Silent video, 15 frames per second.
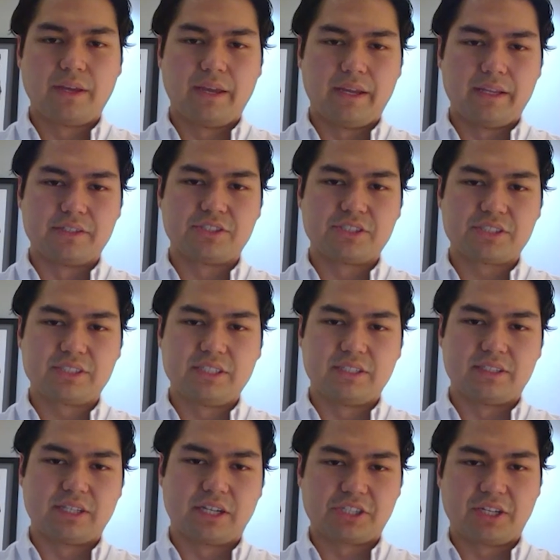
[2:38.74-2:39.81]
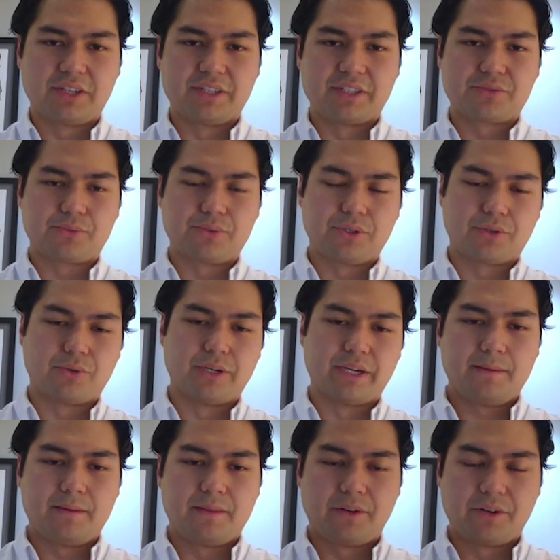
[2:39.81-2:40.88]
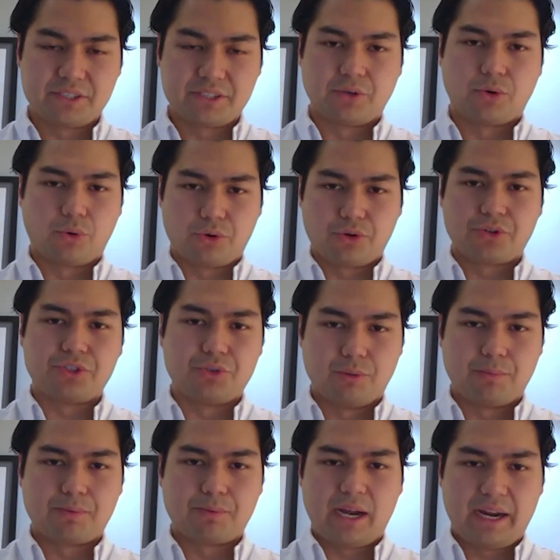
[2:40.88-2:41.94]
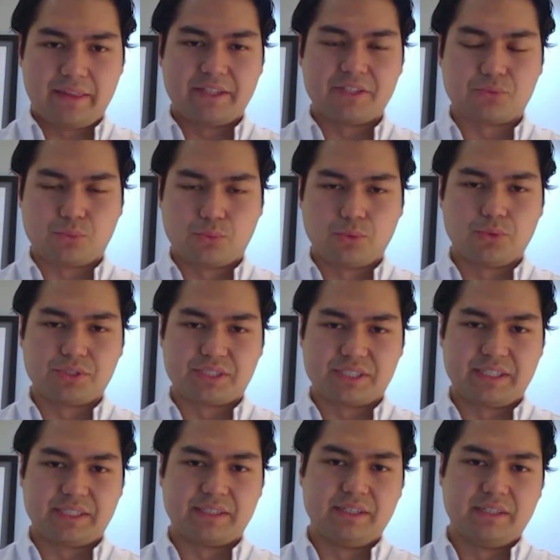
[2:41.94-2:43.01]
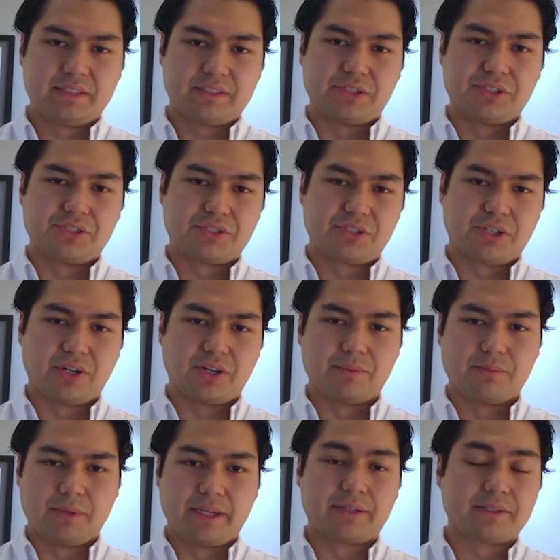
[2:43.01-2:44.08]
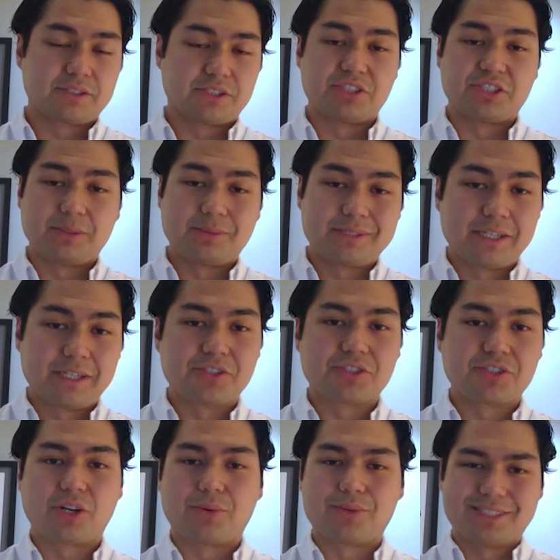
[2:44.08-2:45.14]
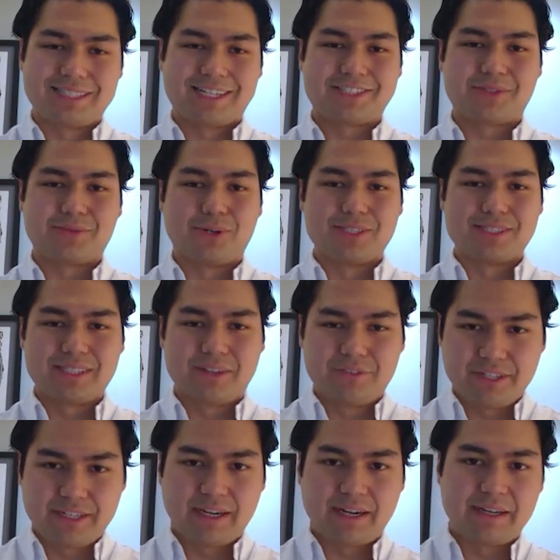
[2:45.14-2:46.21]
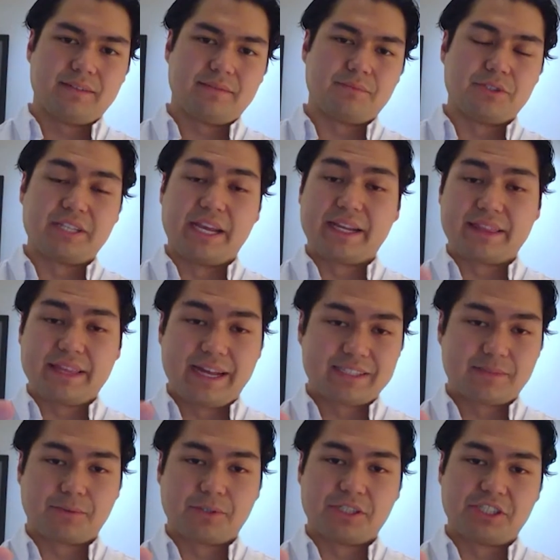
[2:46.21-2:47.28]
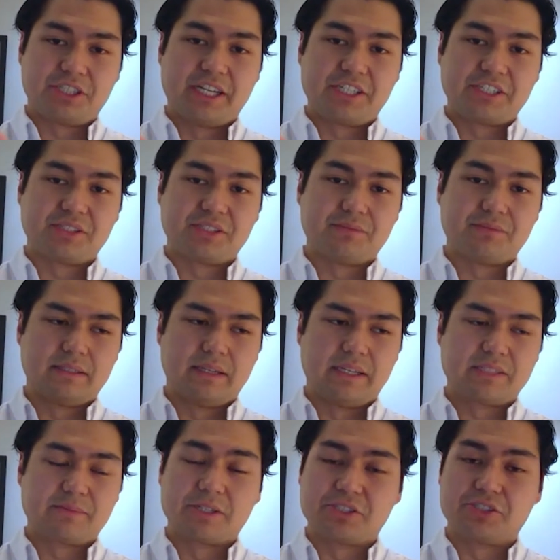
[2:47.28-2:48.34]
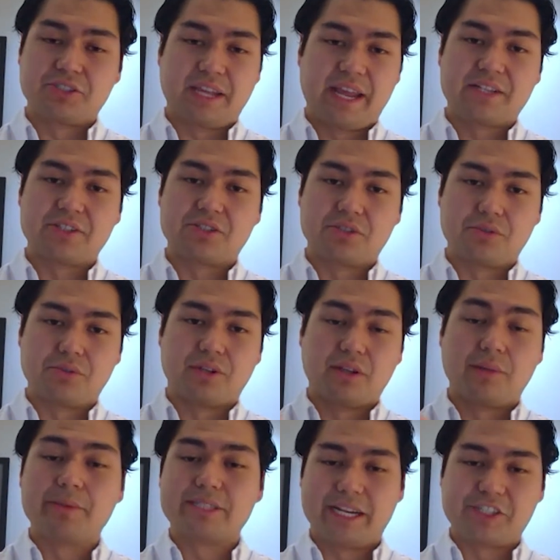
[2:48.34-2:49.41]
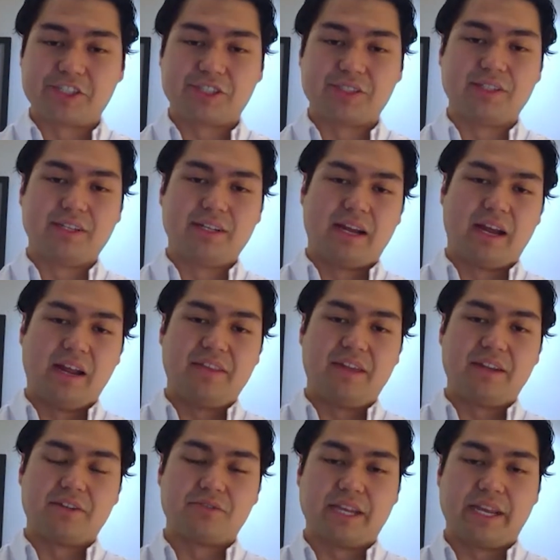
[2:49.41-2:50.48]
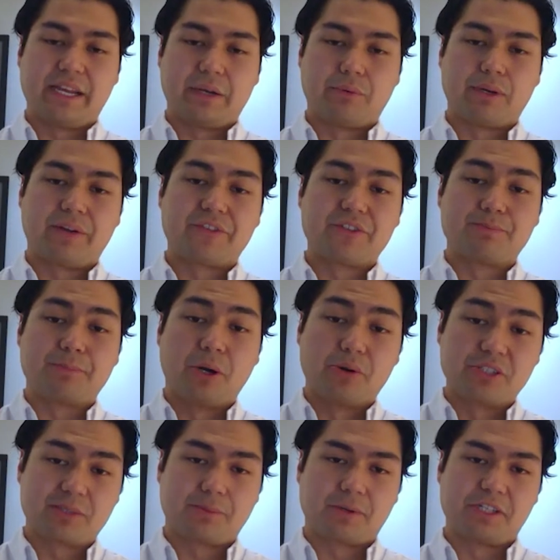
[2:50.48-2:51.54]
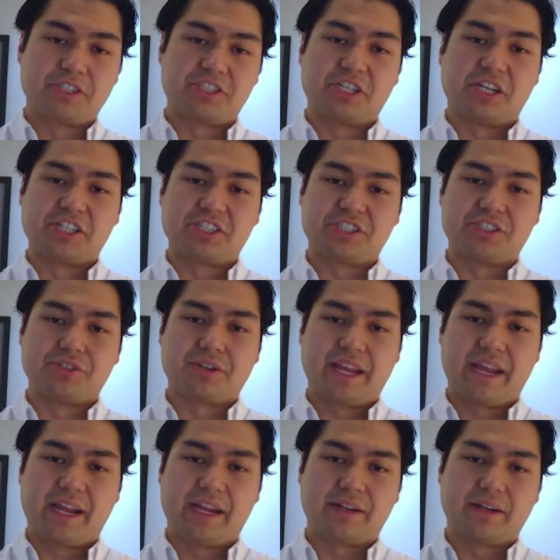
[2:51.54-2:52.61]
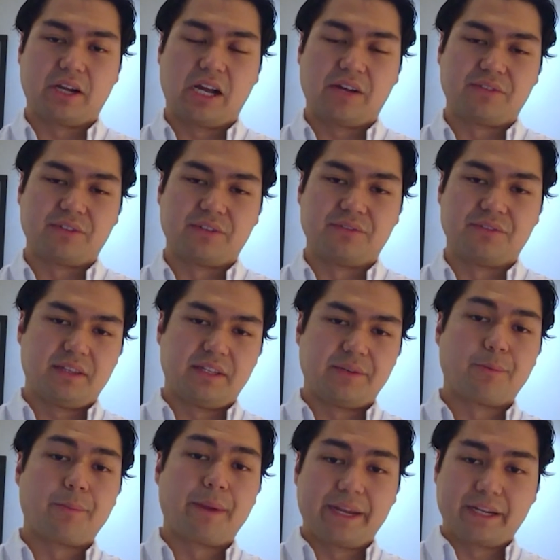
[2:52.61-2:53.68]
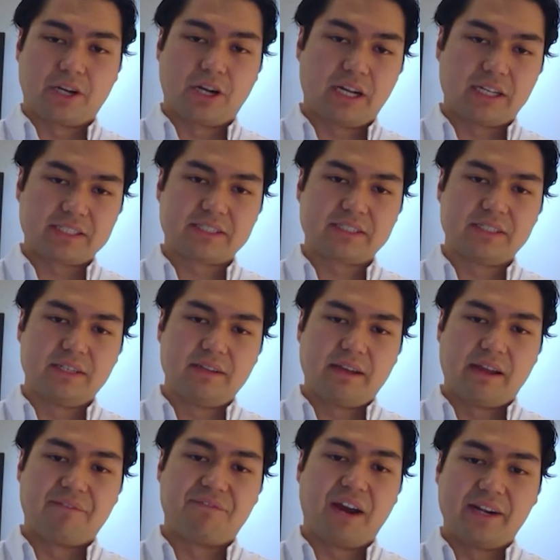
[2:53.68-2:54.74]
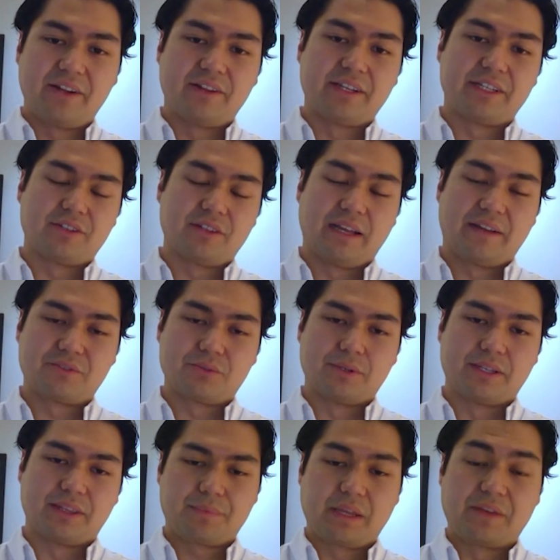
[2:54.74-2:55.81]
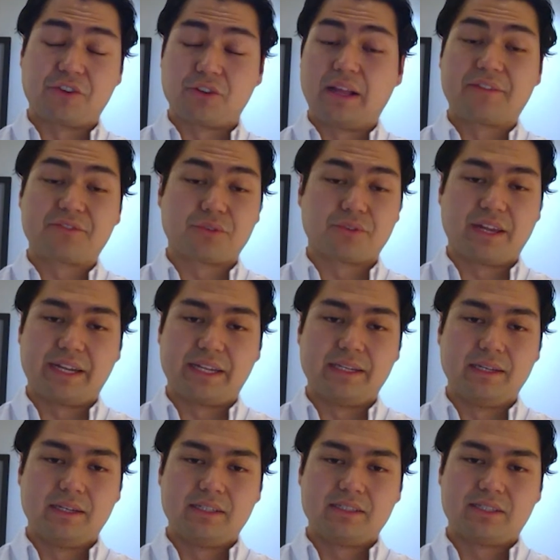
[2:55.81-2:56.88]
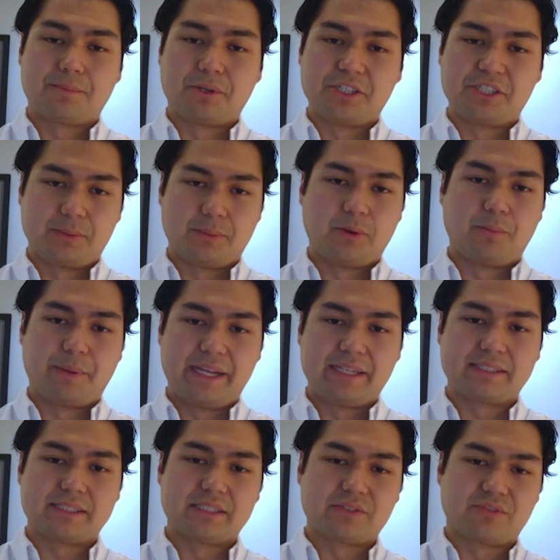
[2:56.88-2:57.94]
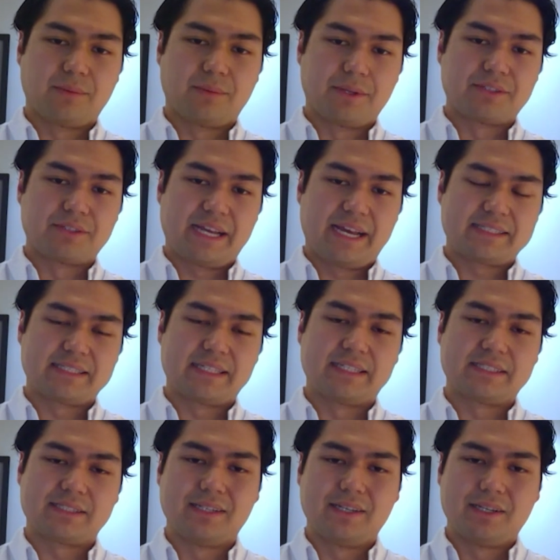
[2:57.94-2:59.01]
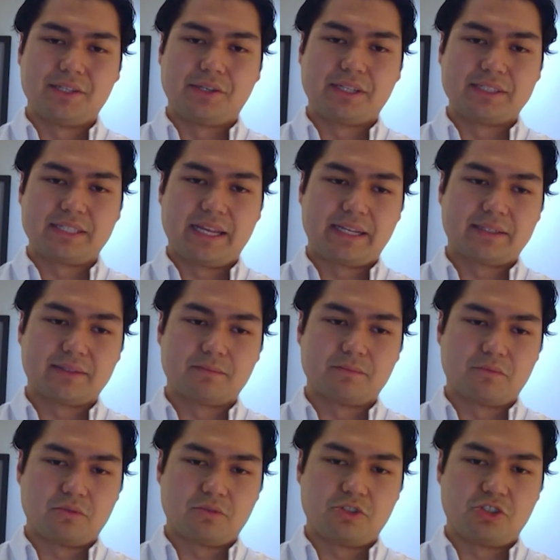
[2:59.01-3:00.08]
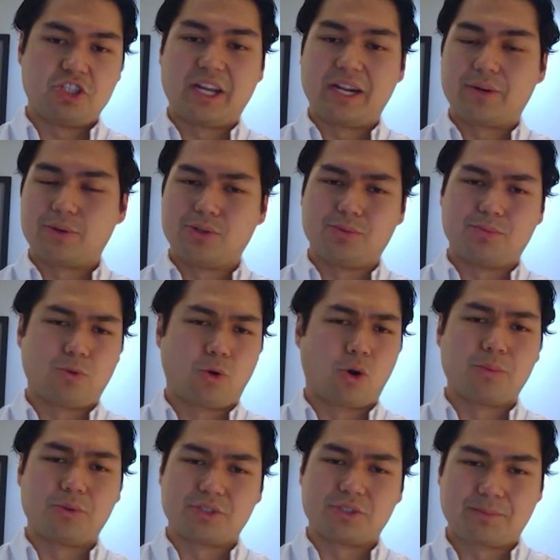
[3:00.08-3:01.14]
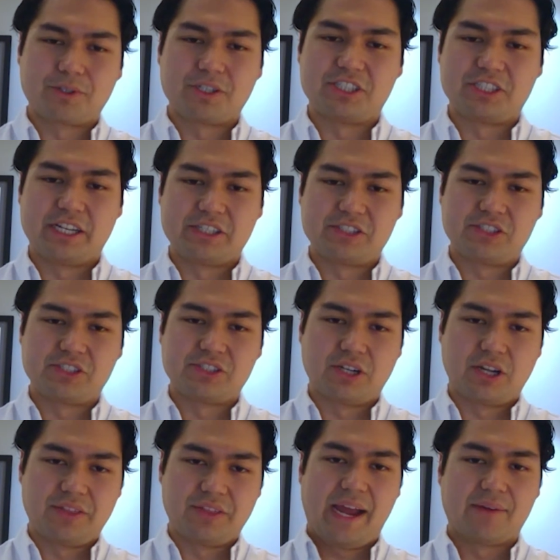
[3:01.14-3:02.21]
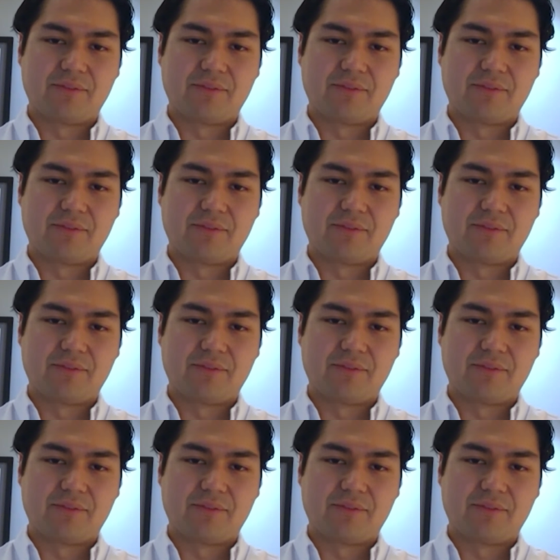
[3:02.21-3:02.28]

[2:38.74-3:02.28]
And just to touch on this real quick, there is an order you apply these rules in. So you start, like Shazib said, you start with Section 179. You take that depreciation as much as you can to the limitation, and then you take whatever bonus depreciation you can off of the remaining cost. And finally, if you're left with any depreciable basis from those assets, you can take general normal depreciation on that